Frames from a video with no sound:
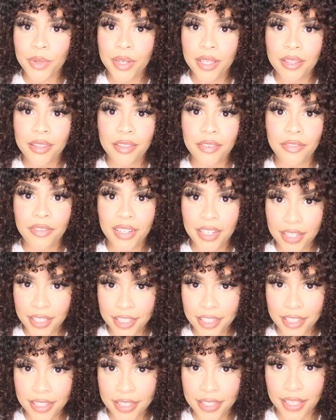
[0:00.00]
with
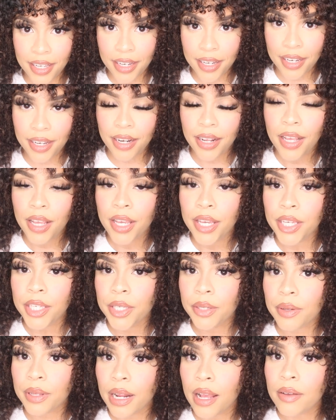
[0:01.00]
Venus in the second,
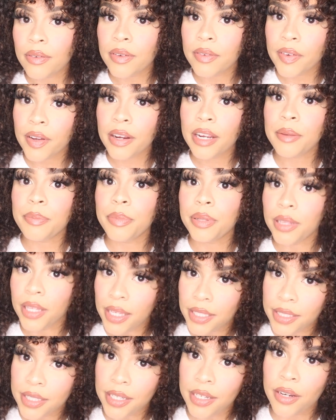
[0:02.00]
you can have a very
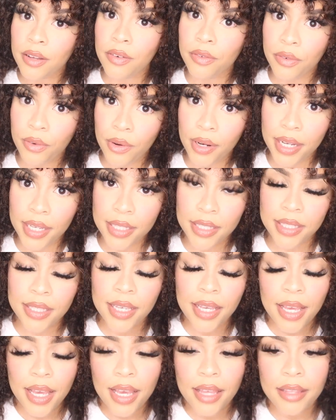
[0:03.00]
pleasant voice.
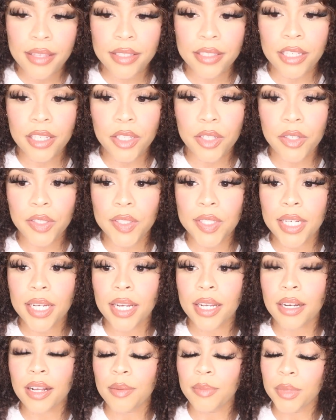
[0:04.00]
This can
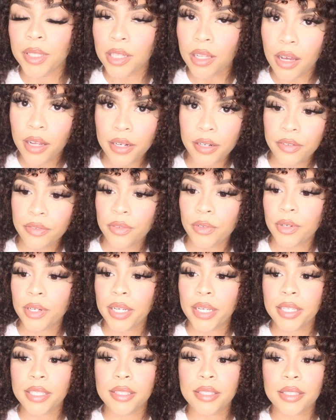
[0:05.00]
create a melodic
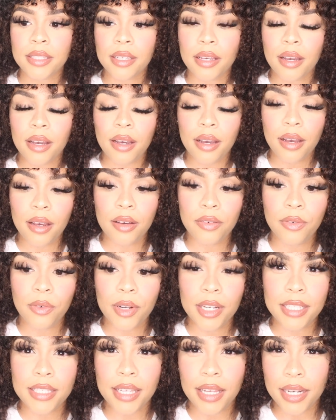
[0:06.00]
voice, a
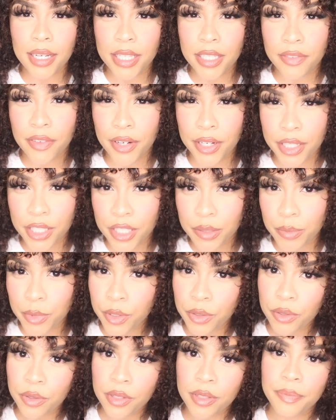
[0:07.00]
voice that is very
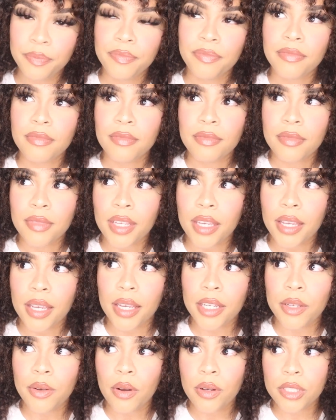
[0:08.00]
smooth,
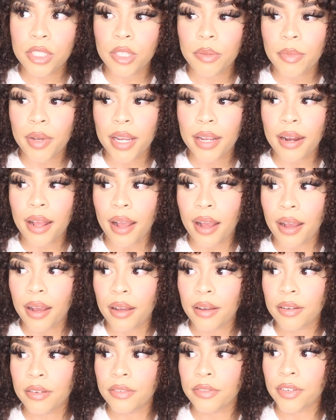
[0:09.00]
and you also might
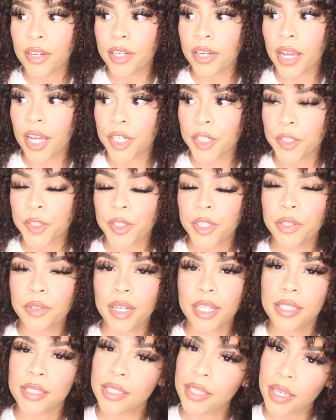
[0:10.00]
have a naturally
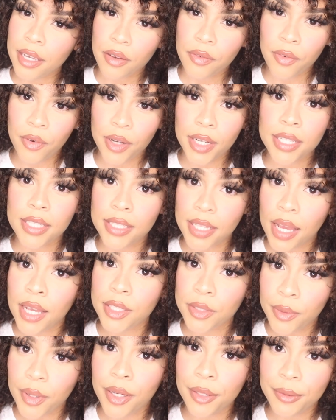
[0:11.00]
great singing voice as